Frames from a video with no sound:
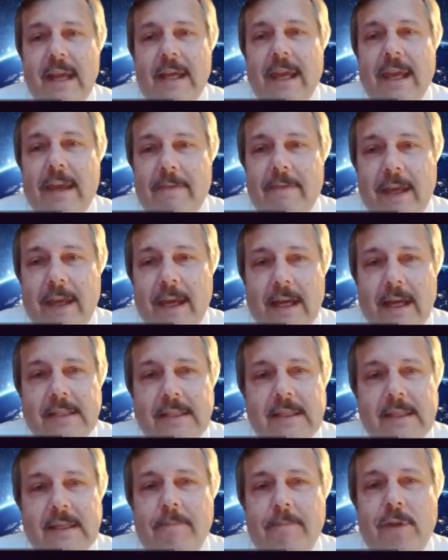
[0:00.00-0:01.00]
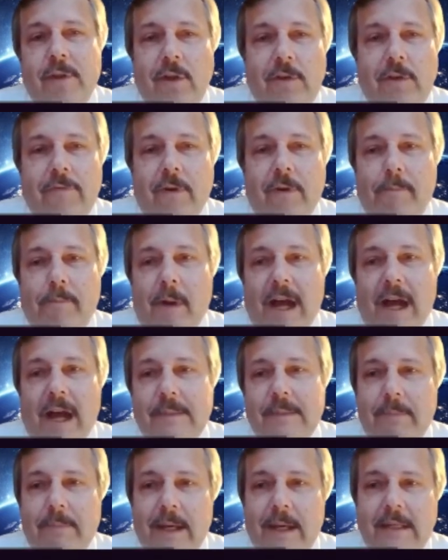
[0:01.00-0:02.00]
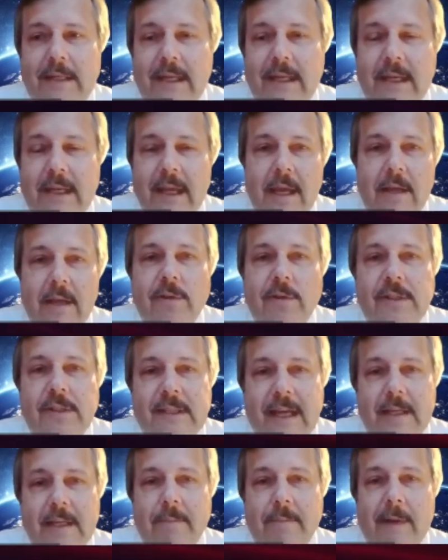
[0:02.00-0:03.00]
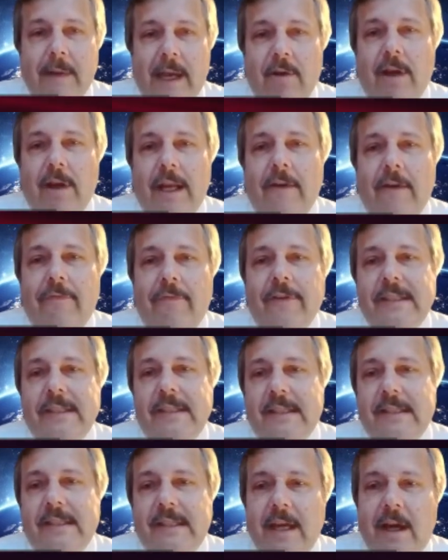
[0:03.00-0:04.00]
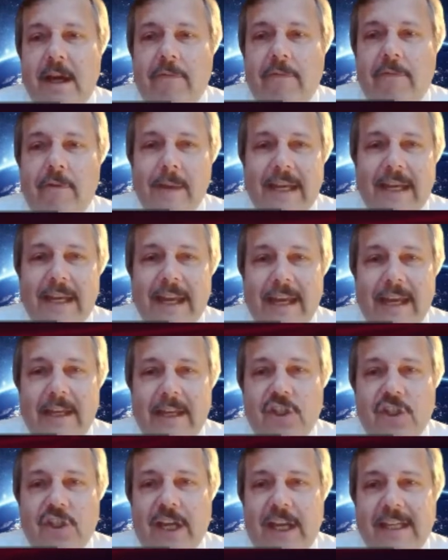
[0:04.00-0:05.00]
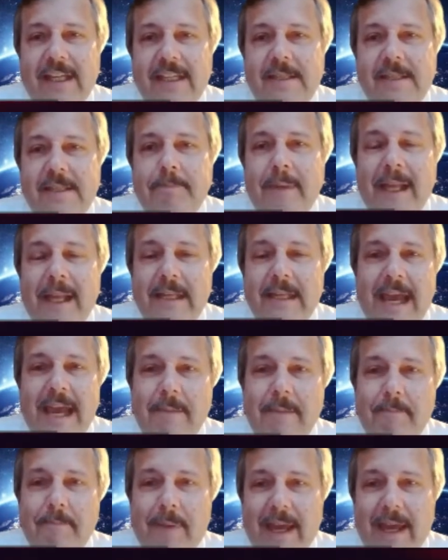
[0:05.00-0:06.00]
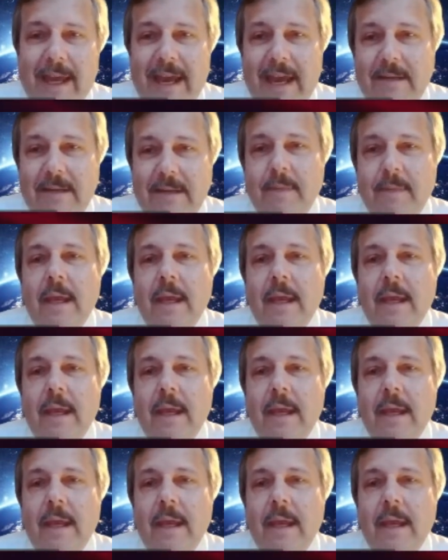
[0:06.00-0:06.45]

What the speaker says: giving us a beautiful possibility to study Majorana physics now for magnetic chains built atom by atom